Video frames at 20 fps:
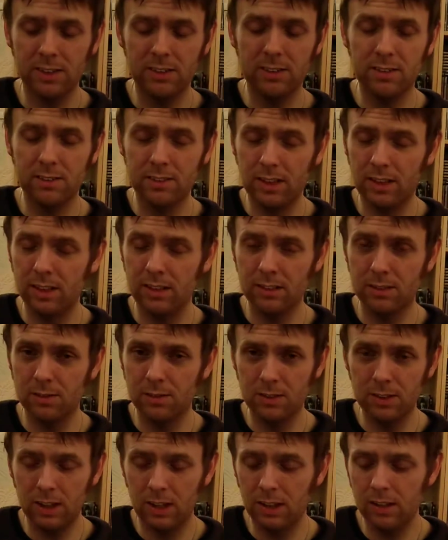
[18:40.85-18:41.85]
It's a 10 out
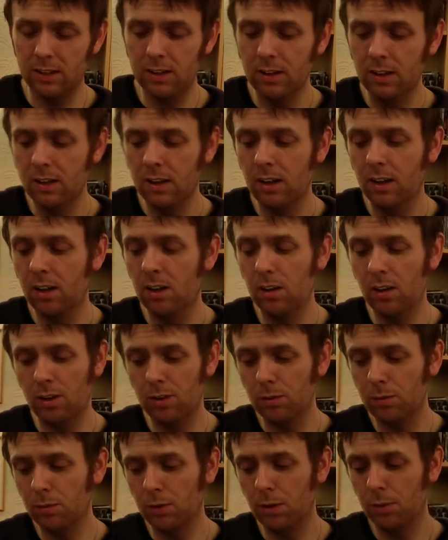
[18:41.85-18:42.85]
of 10.
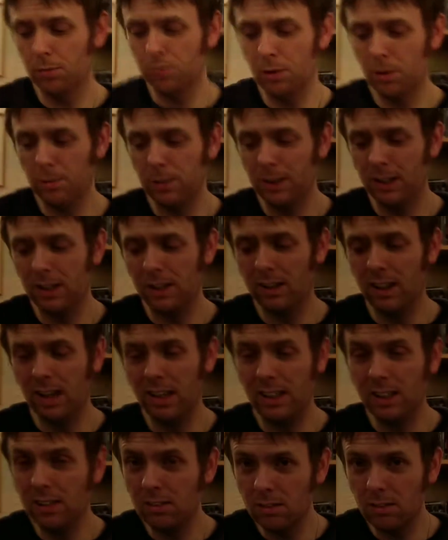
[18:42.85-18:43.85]
Lost World probably an
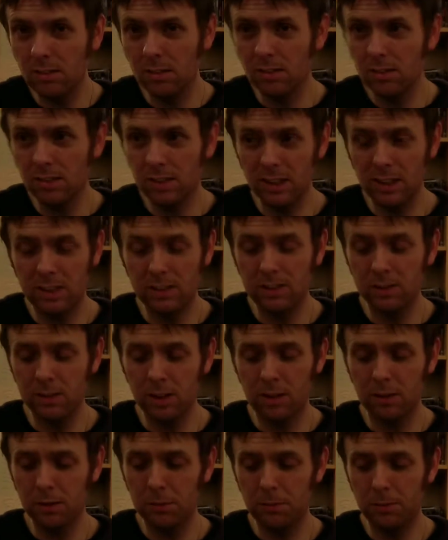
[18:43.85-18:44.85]
8. The Inner
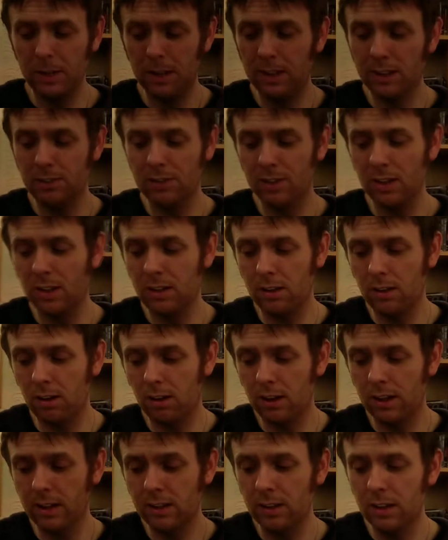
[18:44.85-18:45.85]
Child in me gives it a
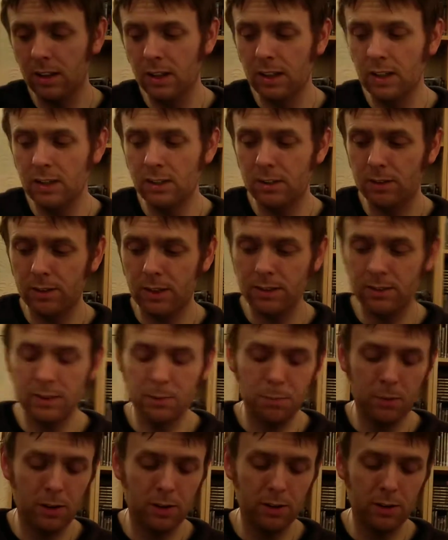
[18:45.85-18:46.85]
9.
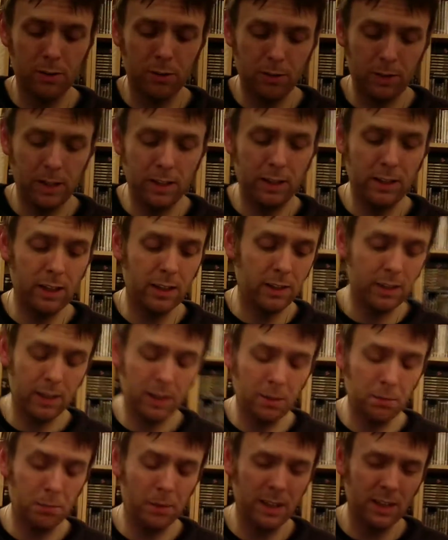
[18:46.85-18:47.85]
Jurassic Park 3, The
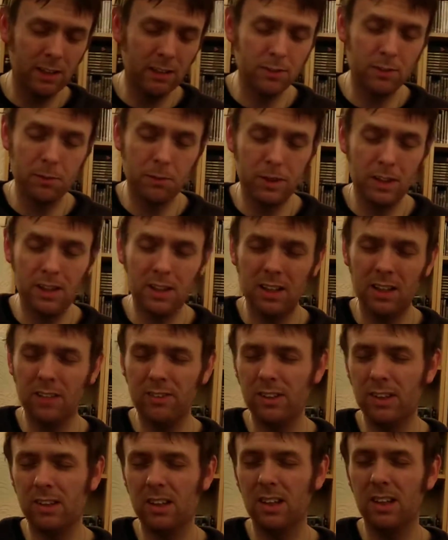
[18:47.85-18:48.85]
Idiot in me gives
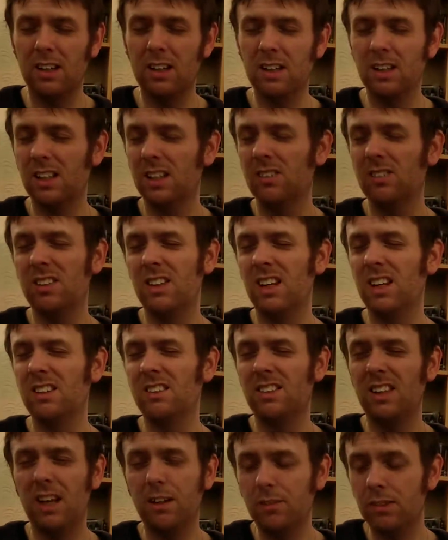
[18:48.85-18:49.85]
it a
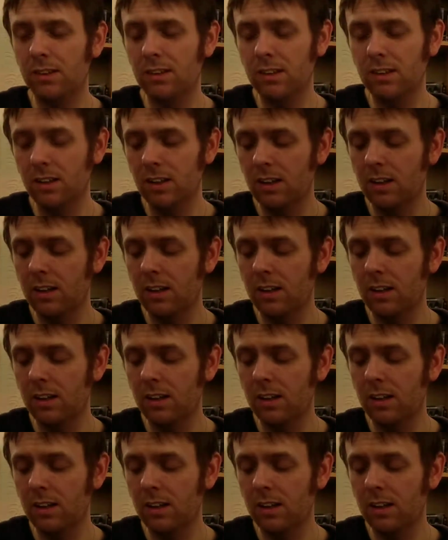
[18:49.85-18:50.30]
7.